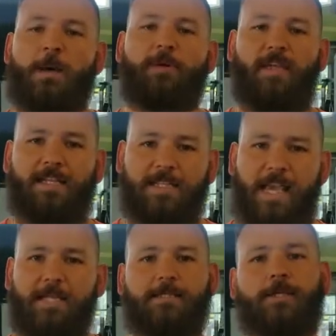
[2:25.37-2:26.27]
But that
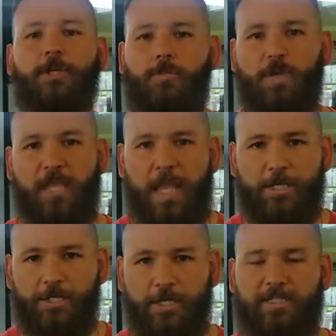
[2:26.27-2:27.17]
takes
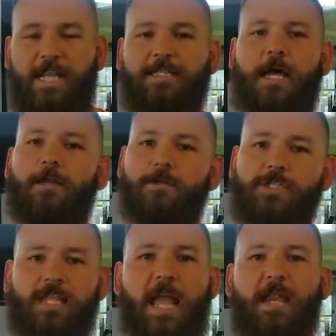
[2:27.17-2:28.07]
communication, it takes
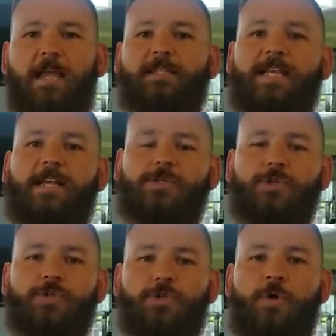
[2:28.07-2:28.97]
understanding, and it takes
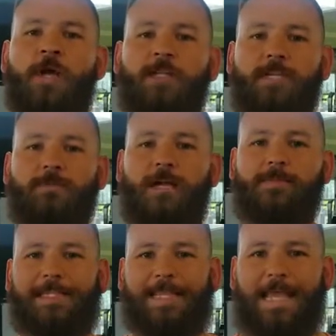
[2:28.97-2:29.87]
you to
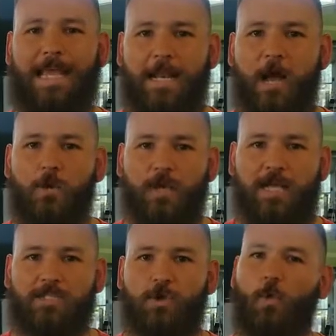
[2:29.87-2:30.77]
sometimes lay it out
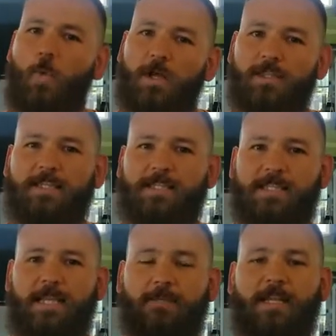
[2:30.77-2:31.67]
as to what this
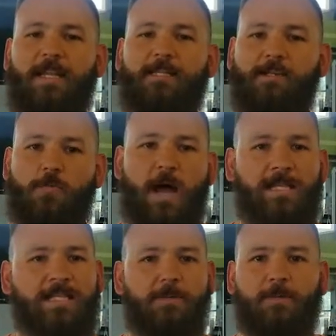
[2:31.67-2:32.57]
team needs. So my
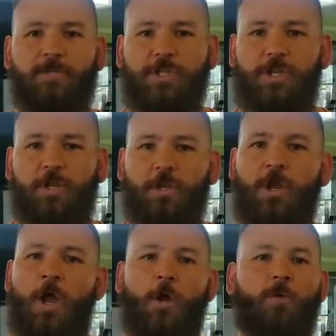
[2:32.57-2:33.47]
team in particular,
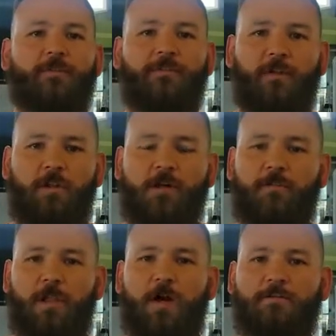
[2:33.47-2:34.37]
we're full of a
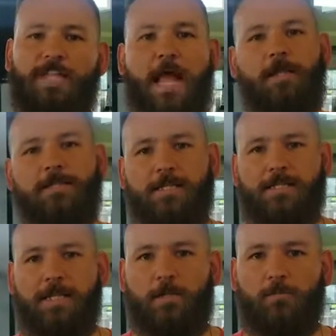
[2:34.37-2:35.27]
lot of talented and
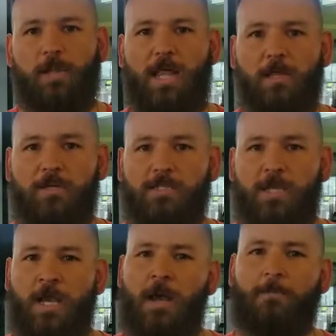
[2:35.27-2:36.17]
skilled players,
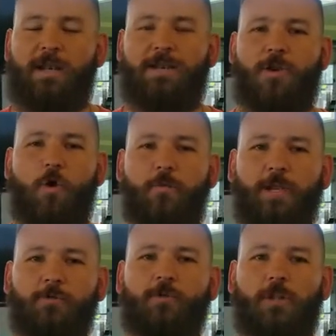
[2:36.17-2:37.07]
but
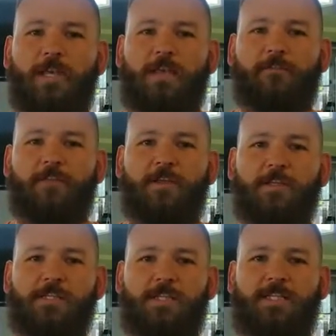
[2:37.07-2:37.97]
nobody really
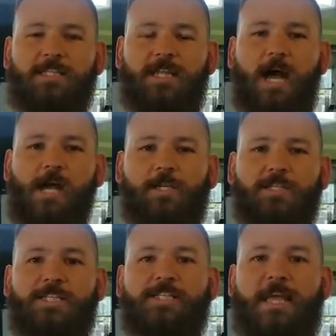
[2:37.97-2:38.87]
feels the desire to
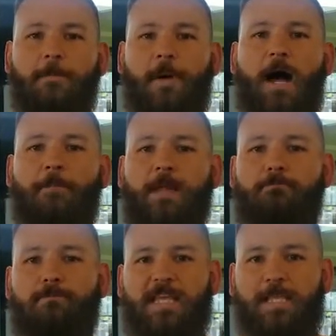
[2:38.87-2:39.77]
step up
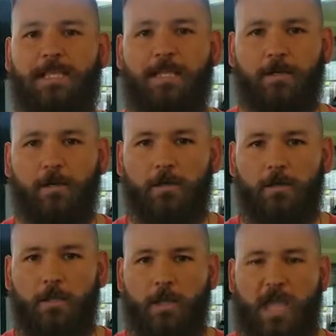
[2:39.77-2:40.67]
and be a leader.
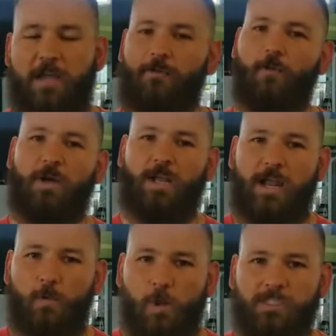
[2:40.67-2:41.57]
Everyone kind
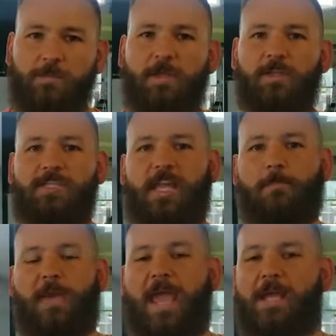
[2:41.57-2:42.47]
of wants to be on the same
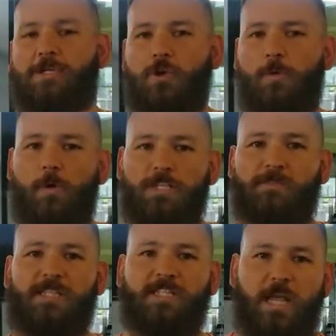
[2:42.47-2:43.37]
page. Nobody wants to
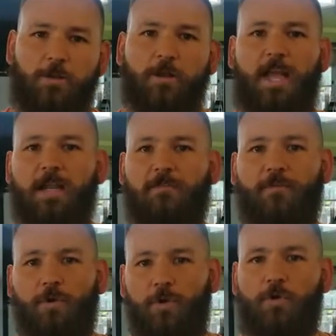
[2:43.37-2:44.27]
be segregated
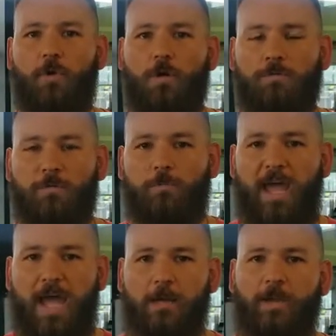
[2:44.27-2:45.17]
for good or for
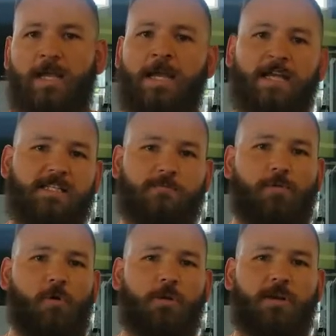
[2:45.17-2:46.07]
bad, but it's
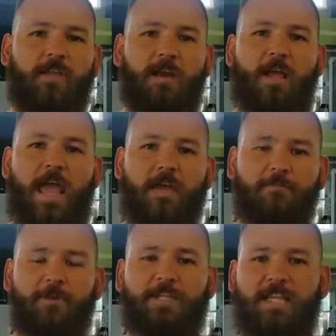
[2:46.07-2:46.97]
important that
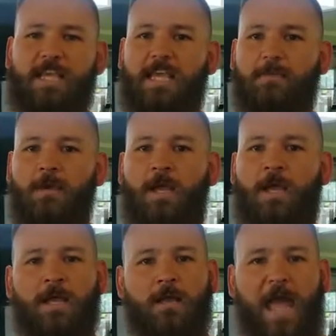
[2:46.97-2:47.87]
every team
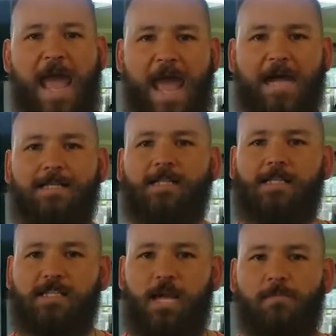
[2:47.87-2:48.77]
has
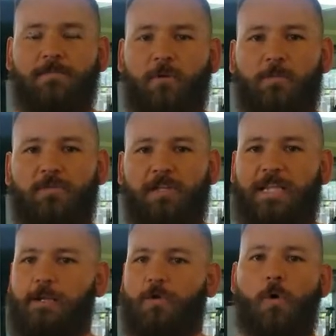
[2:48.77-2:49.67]
some form of a
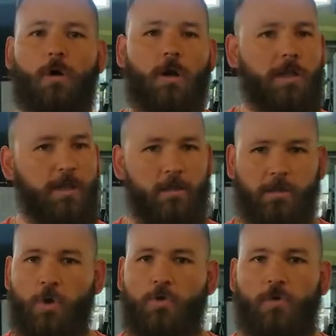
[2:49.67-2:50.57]
leader, or, you
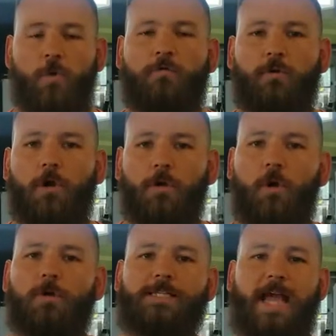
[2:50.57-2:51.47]
know, the overall
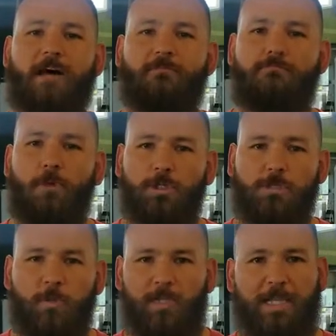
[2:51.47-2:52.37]
goal is to have
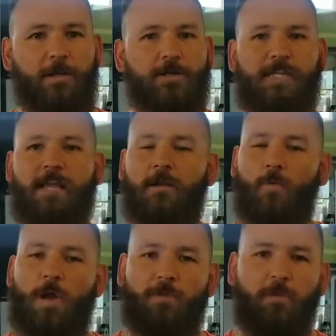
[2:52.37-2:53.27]
multiple leaders, in
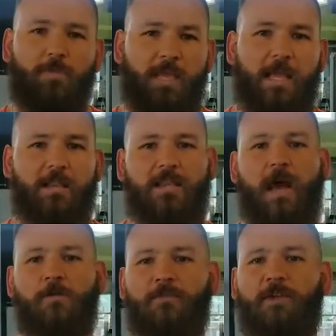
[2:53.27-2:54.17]
whether it be in the
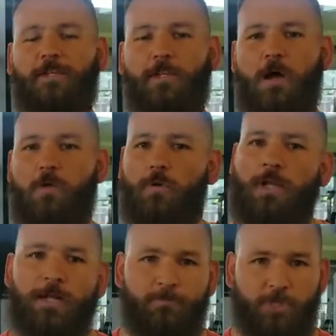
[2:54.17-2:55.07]
outfield alone.
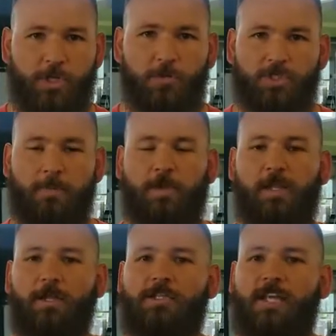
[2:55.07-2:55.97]
You know,
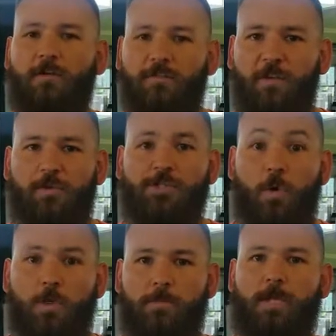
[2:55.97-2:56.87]
typically your center fielder is
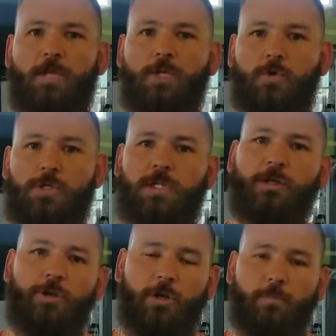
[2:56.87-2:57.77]
going to be a huge
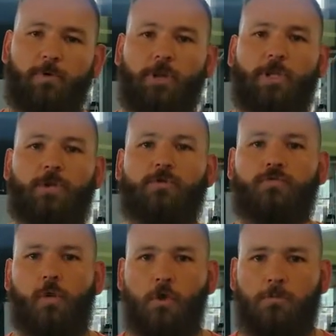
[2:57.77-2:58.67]
leader. You're going to put a huge
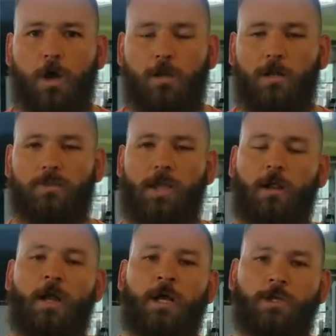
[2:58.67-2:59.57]
role model out there.